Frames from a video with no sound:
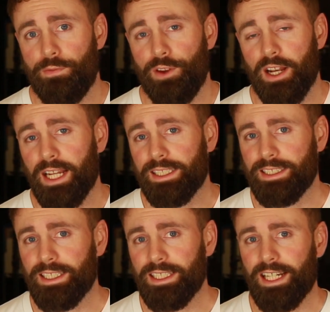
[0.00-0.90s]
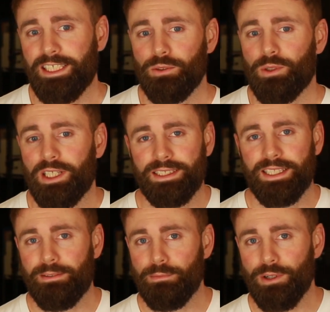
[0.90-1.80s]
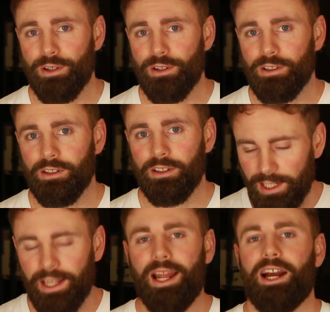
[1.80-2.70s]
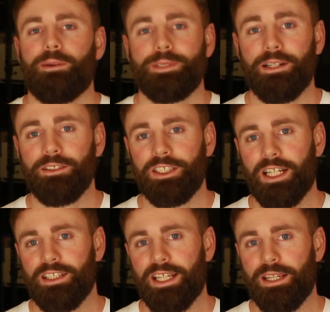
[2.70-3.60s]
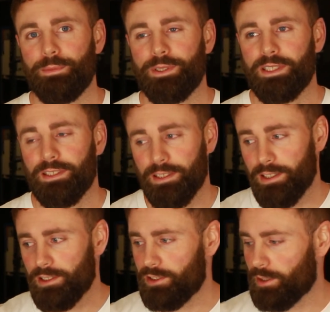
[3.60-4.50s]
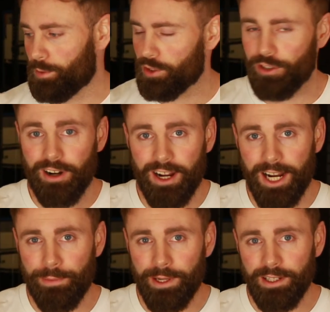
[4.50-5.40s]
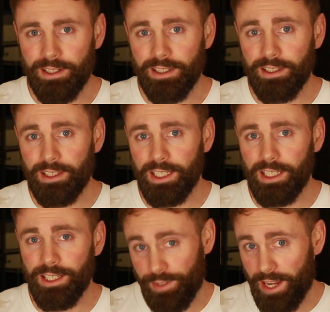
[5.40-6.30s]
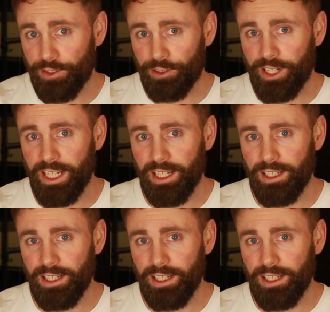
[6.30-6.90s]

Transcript: if you liked it and you want to see more. It helps out the channel heaps. Subscribe if you haven't already